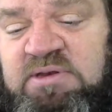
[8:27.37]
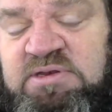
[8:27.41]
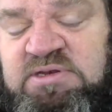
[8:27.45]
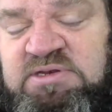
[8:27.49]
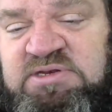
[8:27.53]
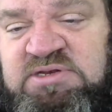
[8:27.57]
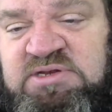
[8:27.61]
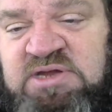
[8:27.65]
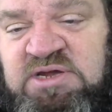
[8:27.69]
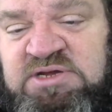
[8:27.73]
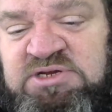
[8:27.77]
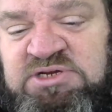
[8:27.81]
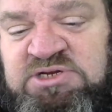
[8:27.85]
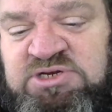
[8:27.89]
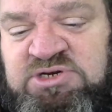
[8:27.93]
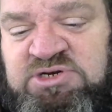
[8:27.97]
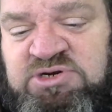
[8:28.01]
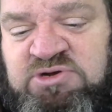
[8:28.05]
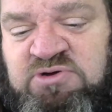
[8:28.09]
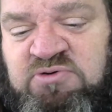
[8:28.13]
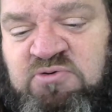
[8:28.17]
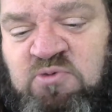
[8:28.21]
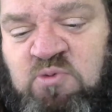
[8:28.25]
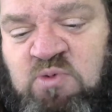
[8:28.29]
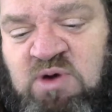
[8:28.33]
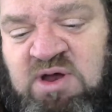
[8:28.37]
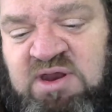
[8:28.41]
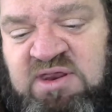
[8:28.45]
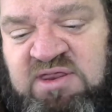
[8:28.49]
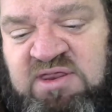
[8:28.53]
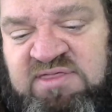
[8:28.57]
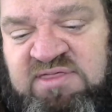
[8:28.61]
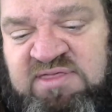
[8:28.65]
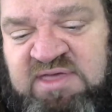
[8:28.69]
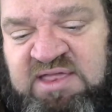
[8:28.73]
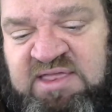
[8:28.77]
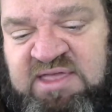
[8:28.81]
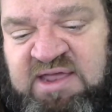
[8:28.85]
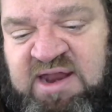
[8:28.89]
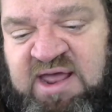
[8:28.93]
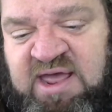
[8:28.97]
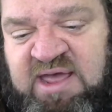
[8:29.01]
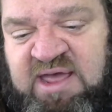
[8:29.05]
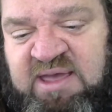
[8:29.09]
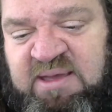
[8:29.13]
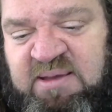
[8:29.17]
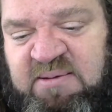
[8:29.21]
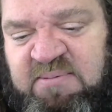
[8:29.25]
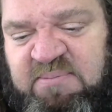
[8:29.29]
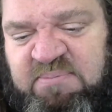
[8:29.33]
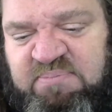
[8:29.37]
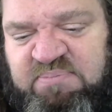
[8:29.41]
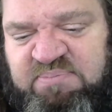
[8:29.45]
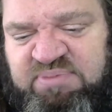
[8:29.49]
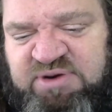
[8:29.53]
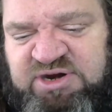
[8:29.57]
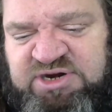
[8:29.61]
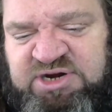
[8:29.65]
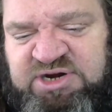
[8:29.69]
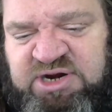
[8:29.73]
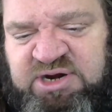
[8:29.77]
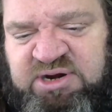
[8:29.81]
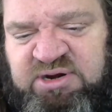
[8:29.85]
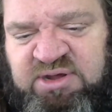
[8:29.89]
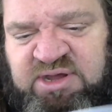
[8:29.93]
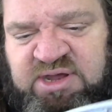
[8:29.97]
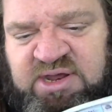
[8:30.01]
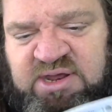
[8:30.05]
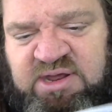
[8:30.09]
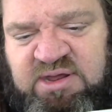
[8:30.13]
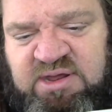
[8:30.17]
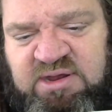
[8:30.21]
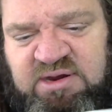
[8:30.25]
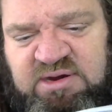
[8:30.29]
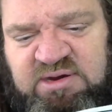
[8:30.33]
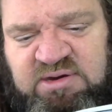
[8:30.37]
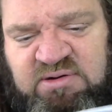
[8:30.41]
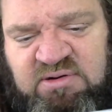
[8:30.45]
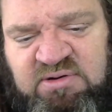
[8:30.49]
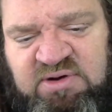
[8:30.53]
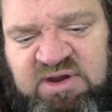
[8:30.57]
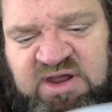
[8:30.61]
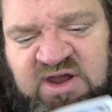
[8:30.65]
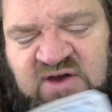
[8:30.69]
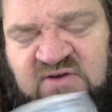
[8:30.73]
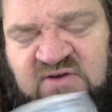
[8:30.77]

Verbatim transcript: Does do one thing that I particularly don't care